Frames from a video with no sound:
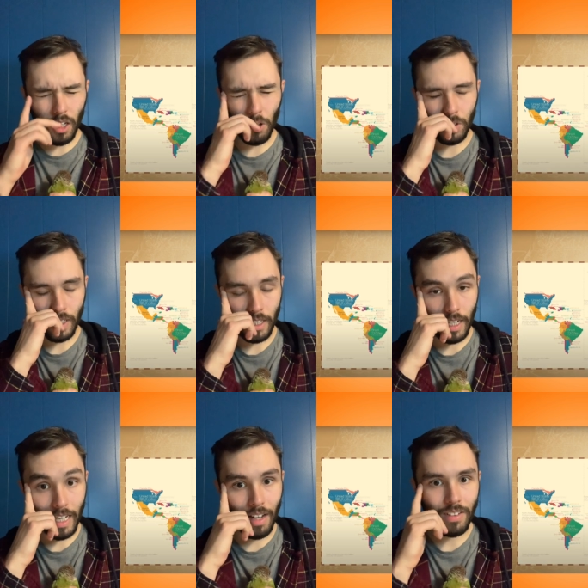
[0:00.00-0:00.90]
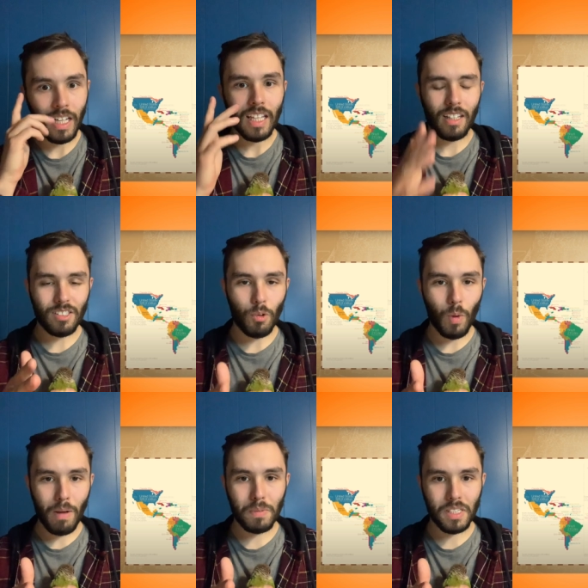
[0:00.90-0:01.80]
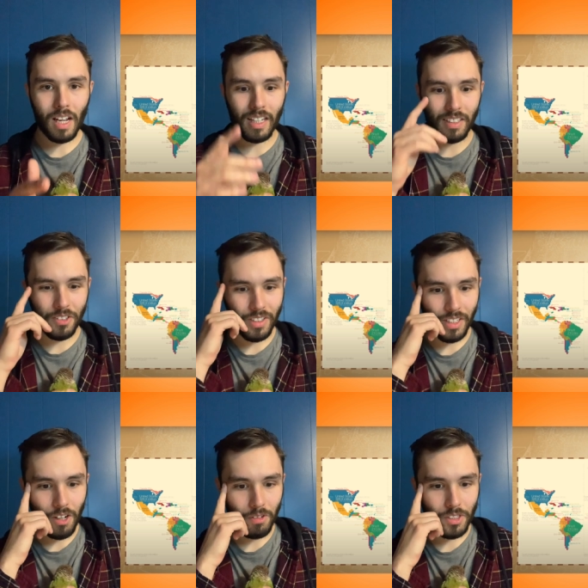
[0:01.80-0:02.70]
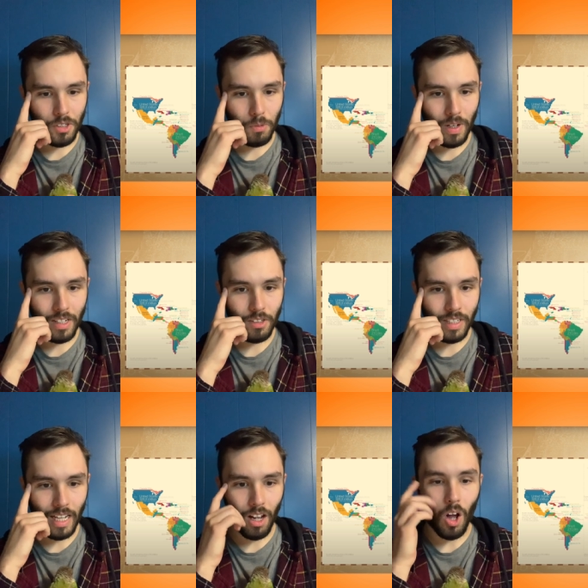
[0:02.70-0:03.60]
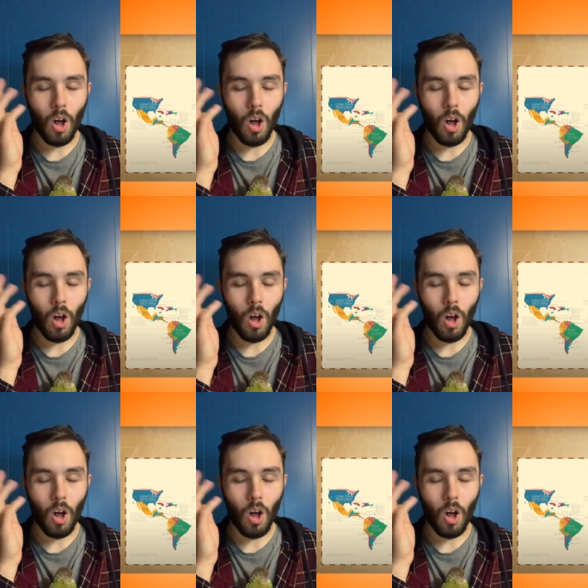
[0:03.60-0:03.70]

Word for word: Oh god, I have there's a website you can go to where you can get